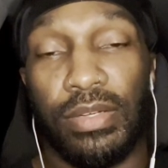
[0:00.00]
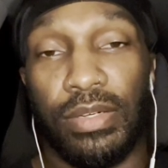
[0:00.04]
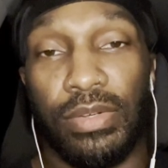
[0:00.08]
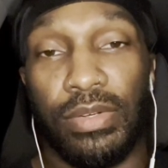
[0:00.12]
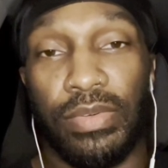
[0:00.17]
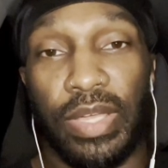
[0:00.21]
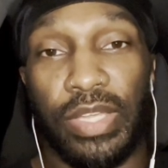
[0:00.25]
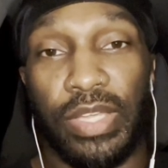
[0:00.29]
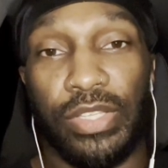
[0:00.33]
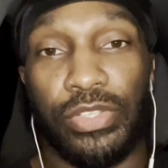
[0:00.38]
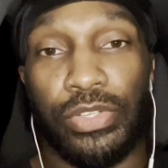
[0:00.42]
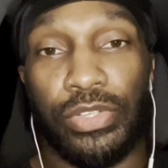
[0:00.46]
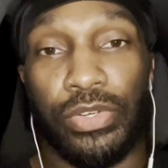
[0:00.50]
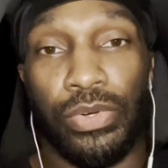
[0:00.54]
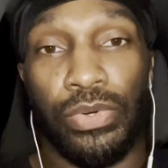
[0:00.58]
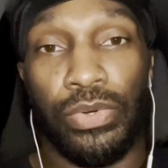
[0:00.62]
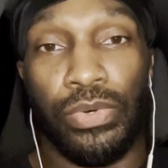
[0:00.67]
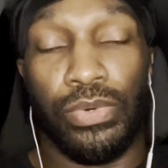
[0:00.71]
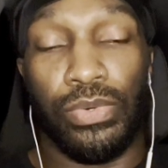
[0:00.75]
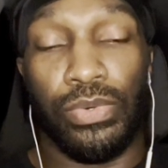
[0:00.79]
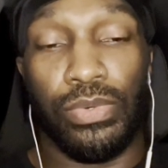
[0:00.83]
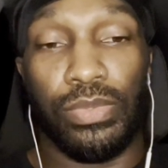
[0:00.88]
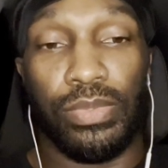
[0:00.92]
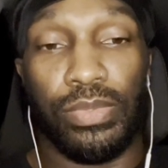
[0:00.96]
great school,
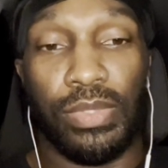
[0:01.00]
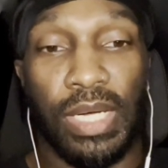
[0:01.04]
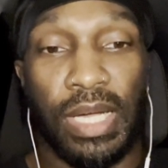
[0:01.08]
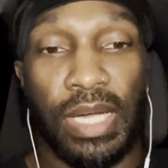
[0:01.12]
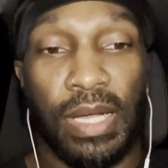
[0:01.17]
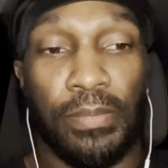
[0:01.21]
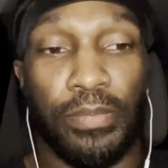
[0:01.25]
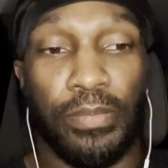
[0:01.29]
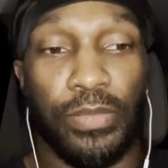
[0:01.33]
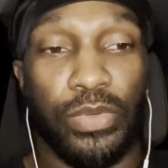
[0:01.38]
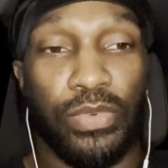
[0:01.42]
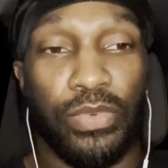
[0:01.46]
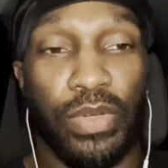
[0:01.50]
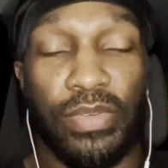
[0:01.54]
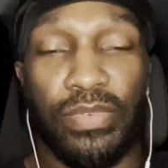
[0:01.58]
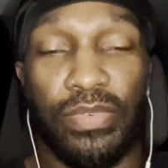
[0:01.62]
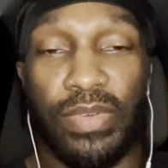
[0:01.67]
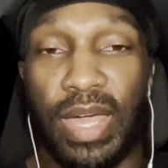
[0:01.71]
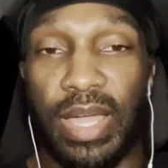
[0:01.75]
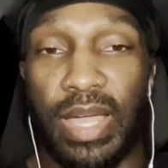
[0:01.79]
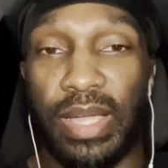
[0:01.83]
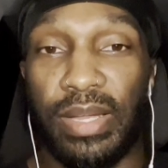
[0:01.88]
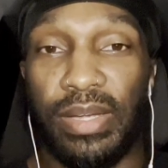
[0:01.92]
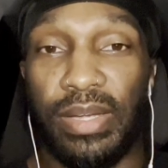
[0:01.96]
great
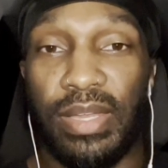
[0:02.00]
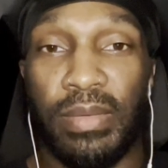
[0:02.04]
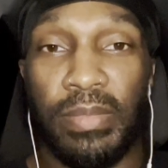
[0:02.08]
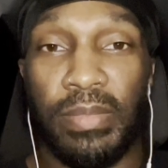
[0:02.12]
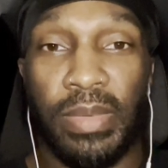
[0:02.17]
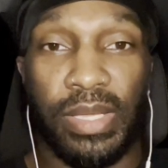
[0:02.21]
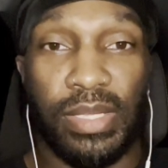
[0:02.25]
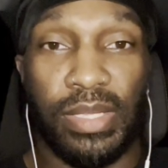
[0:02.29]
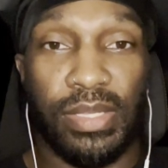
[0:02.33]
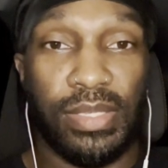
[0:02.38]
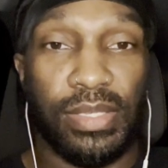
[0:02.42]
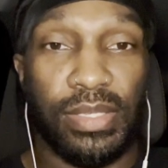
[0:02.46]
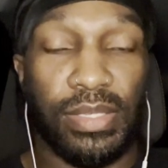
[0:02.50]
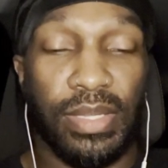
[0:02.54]
for academics.